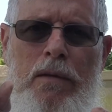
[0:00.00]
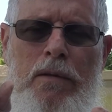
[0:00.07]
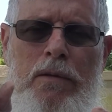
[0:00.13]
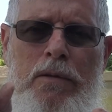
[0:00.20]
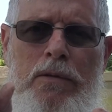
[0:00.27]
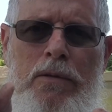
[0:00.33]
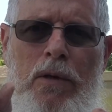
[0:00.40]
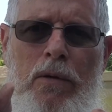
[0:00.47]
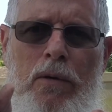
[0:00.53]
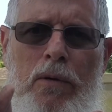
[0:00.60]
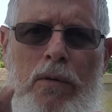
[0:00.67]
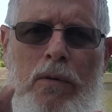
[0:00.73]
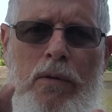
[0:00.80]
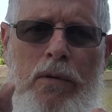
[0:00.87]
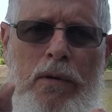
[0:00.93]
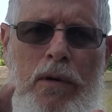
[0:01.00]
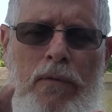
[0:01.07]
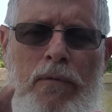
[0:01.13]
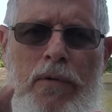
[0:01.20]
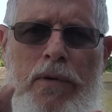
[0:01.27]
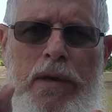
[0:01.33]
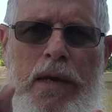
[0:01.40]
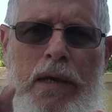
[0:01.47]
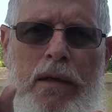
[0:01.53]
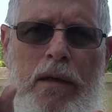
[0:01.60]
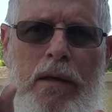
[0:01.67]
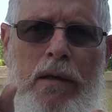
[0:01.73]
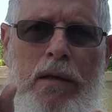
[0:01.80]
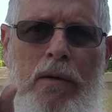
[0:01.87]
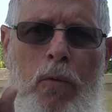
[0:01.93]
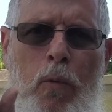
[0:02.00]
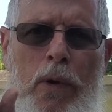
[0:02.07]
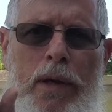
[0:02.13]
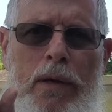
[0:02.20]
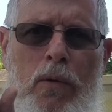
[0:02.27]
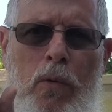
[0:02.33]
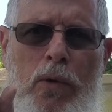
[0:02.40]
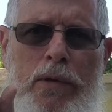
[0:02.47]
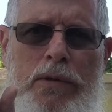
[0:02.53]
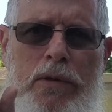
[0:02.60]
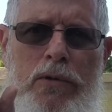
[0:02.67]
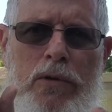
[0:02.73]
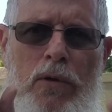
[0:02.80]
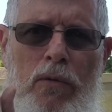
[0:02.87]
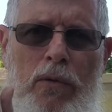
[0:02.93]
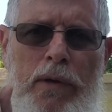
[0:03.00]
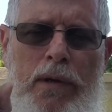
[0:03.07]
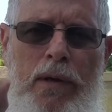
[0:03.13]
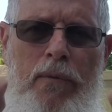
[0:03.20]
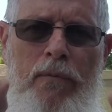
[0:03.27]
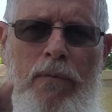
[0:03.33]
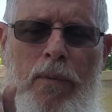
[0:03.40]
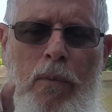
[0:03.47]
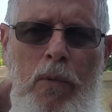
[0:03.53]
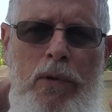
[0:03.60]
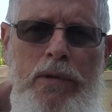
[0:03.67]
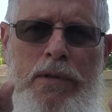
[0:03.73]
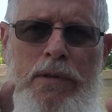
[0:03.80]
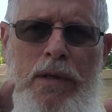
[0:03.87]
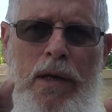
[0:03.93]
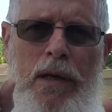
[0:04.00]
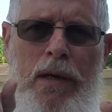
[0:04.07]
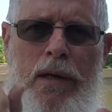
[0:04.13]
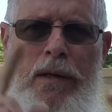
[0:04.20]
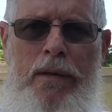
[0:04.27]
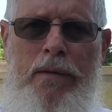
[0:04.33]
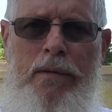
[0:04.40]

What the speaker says: So if you get wind noise, it should only come from one side.